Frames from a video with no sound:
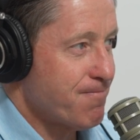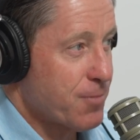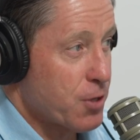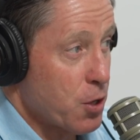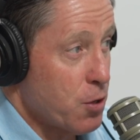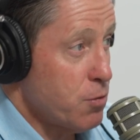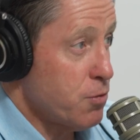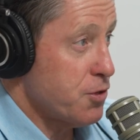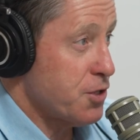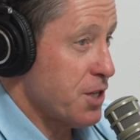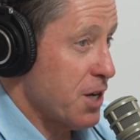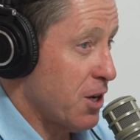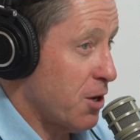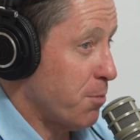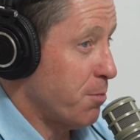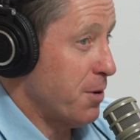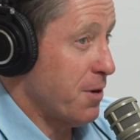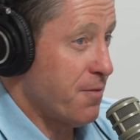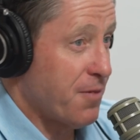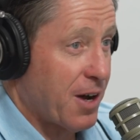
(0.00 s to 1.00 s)
coach,
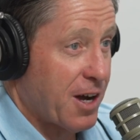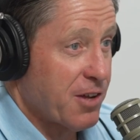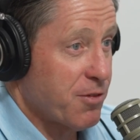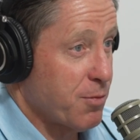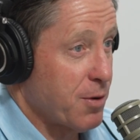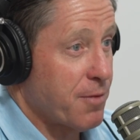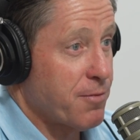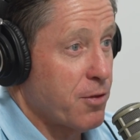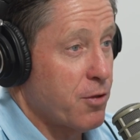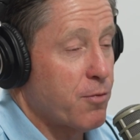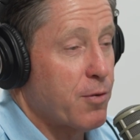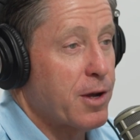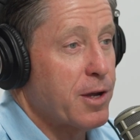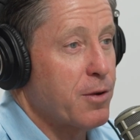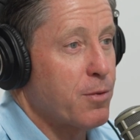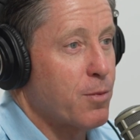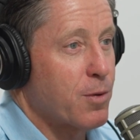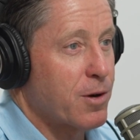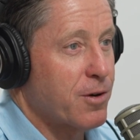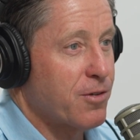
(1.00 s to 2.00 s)
help, advise, whatever the
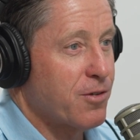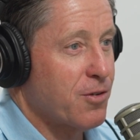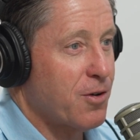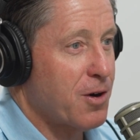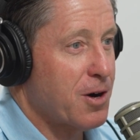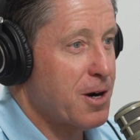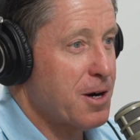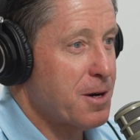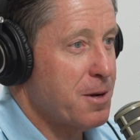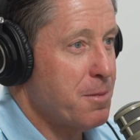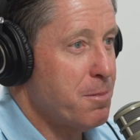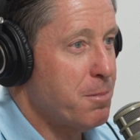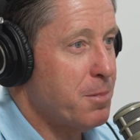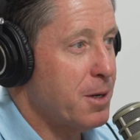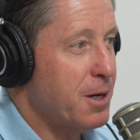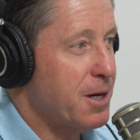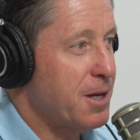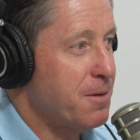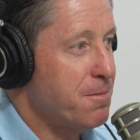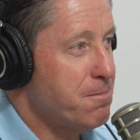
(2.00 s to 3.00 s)
right words are,
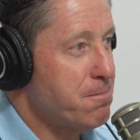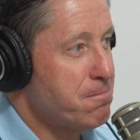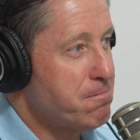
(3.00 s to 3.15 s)
but